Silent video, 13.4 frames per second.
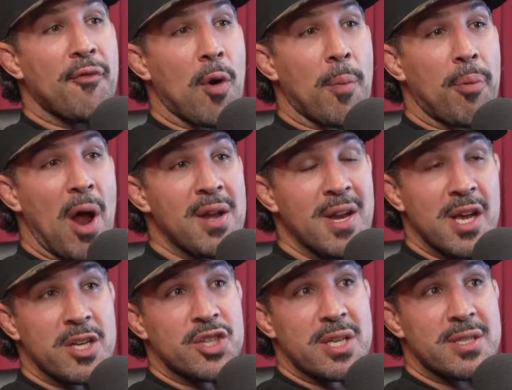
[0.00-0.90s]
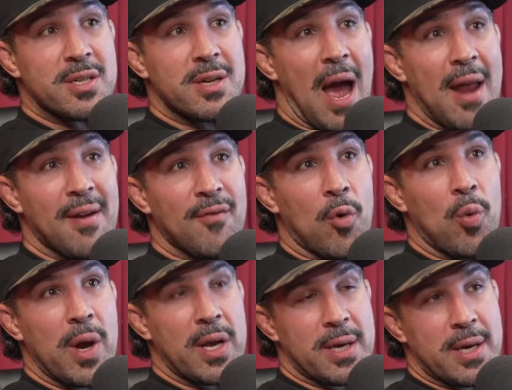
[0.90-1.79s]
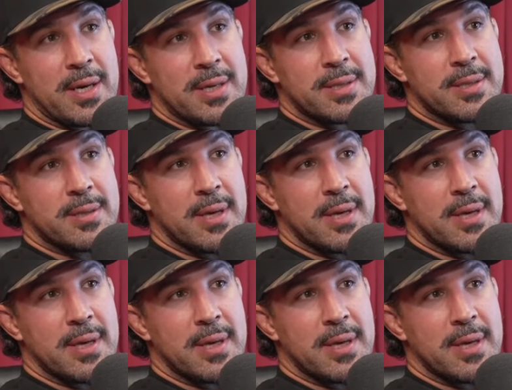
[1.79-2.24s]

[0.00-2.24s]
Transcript: for Brundage, it's kind of a win because